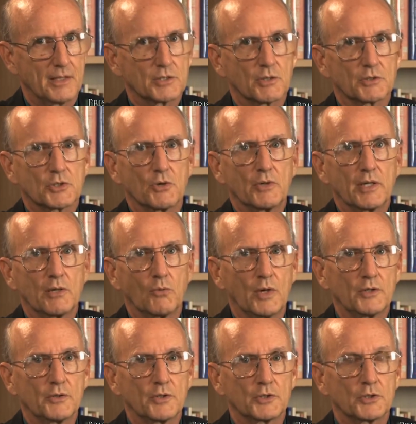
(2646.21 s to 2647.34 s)
So it's only a
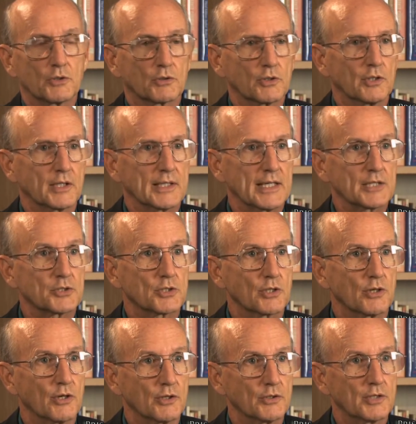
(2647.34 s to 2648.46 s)
wonder that you're going to get
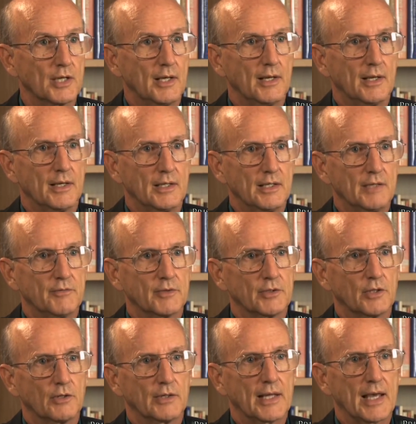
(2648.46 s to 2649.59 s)
turned, even
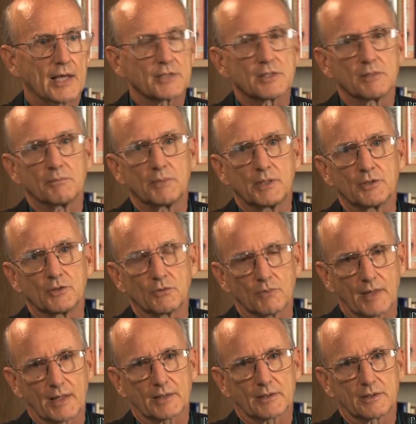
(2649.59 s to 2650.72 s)
though it hasn't been
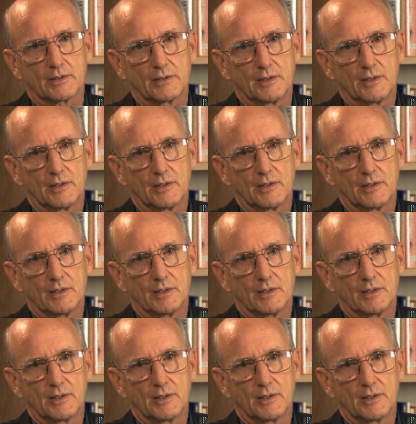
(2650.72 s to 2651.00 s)
direct.